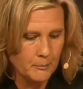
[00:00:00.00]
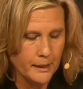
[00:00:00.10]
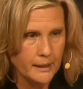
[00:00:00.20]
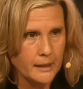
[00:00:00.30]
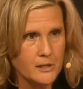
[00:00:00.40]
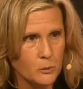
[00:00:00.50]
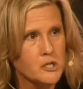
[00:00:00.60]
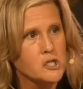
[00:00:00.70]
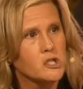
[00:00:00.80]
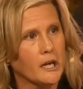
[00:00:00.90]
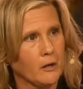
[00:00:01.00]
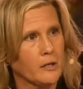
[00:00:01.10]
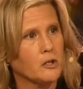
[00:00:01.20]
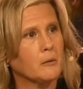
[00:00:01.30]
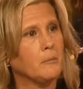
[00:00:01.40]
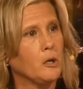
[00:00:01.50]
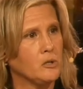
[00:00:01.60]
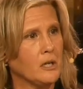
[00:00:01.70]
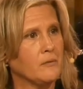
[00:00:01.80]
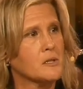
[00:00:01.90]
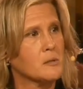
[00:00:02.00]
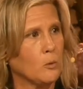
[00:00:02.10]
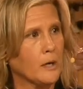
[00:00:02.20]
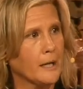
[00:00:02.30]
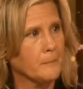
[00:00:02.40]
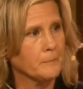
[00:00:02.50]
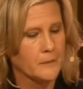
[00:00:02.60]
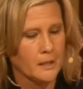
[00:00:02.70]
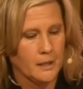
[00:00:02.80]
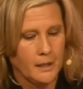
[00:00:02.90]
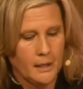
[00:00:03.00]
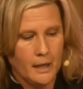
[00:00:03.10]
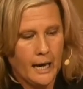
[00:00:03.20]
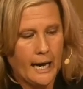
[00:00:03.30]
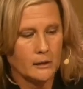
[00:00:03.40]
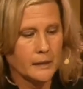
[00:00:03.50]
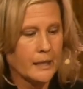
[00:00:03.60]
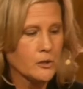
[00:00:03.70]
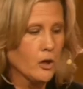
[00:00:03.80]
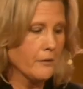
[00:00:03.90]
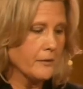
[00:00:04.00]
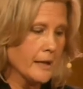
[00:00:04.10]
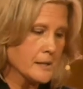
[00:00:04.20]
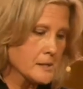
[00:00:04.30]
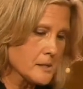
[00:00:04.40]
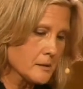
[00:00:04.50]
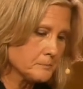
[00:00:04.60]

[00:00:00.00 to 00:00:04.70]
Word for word: But as we share in communion this morning, I'll end on this.